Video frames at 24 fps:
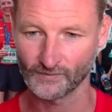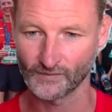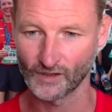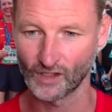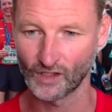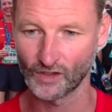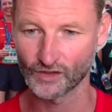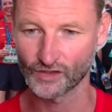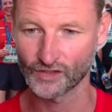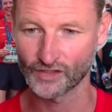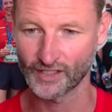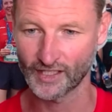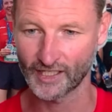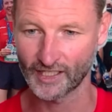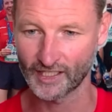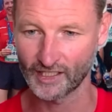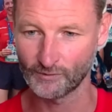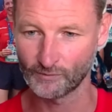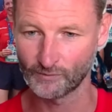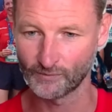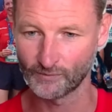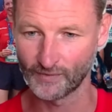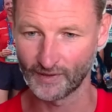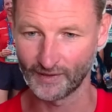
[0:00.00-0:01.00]
onto the
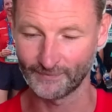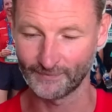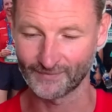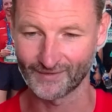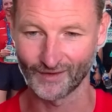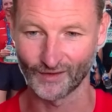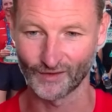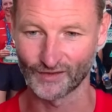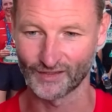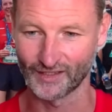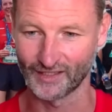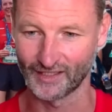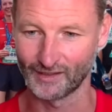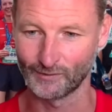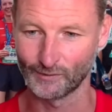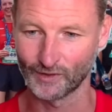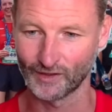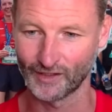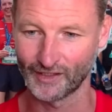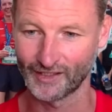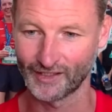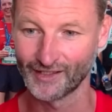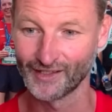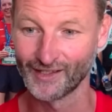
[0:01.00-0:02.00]
Honeybourne
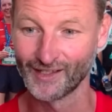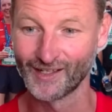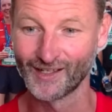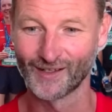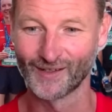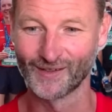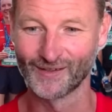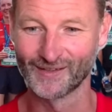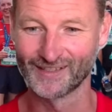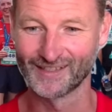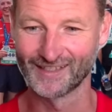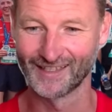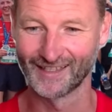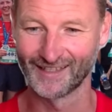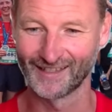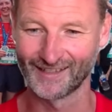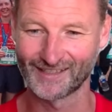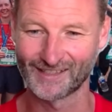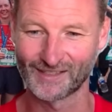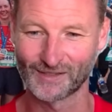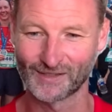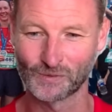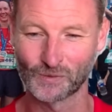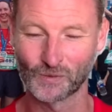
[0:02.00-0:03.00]
Line, on
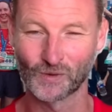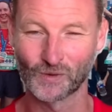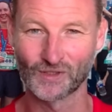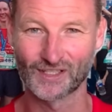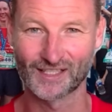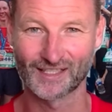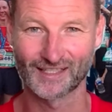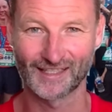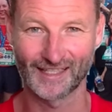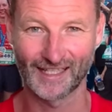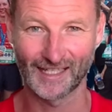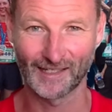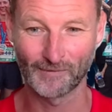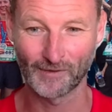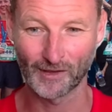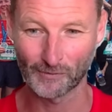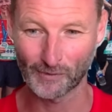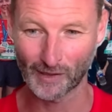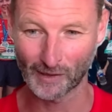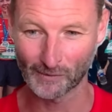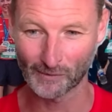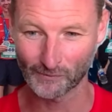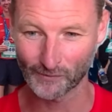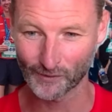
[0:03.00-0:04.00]
towards the
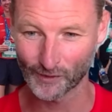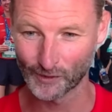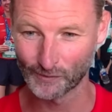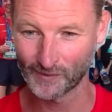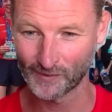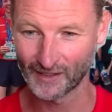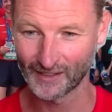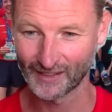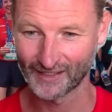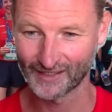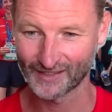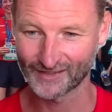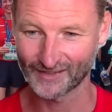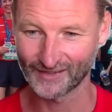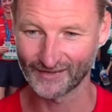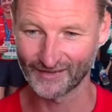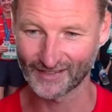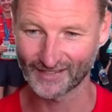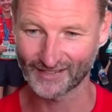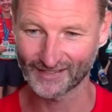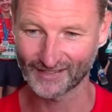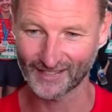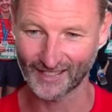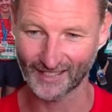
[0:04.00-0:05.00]
pump room. So
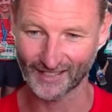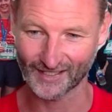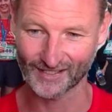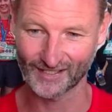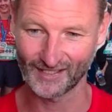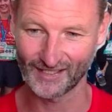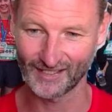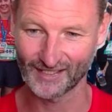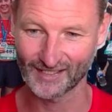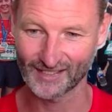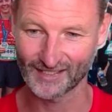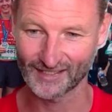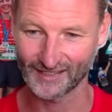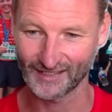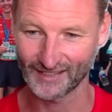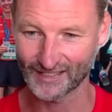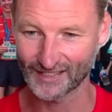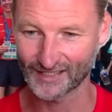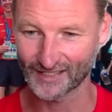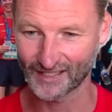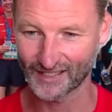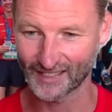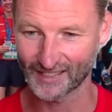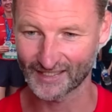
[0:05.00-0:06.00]
this section is
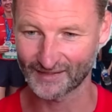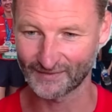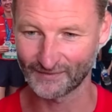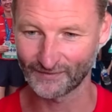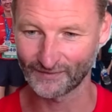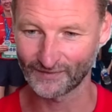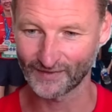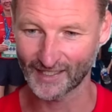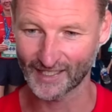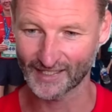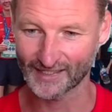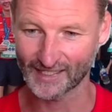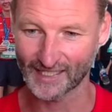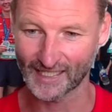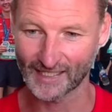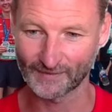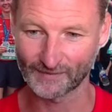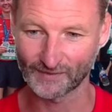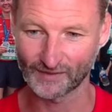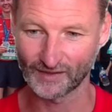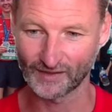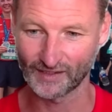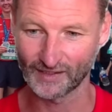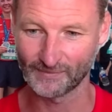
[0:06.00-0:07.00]
nice and flat
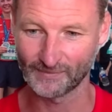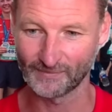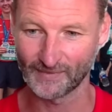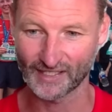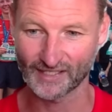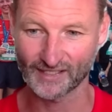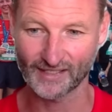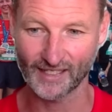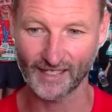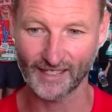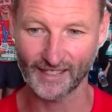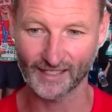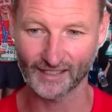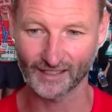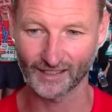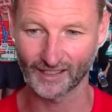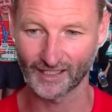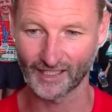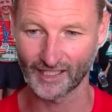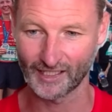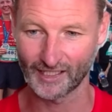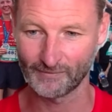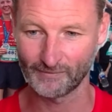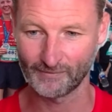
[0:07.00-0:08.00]
after a steady
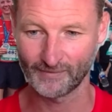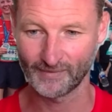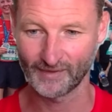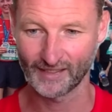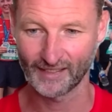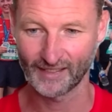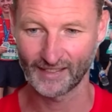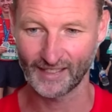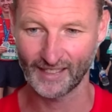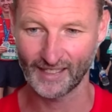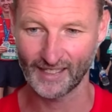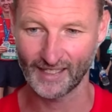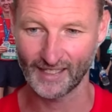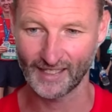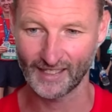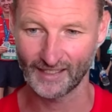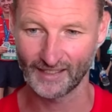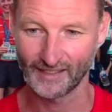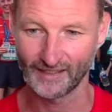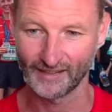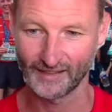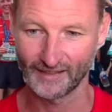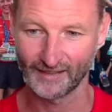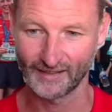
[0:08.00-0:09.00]
climb here,
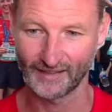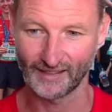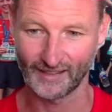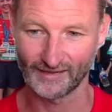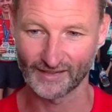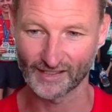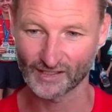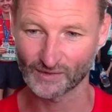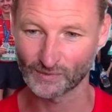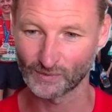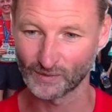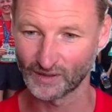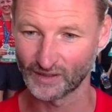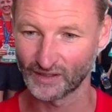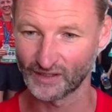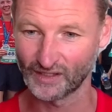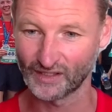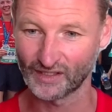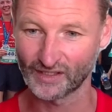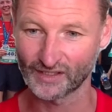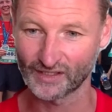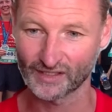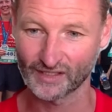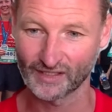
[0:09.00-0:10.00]
and this will
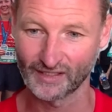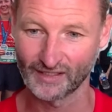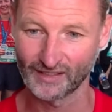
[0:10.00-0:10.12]
hurt.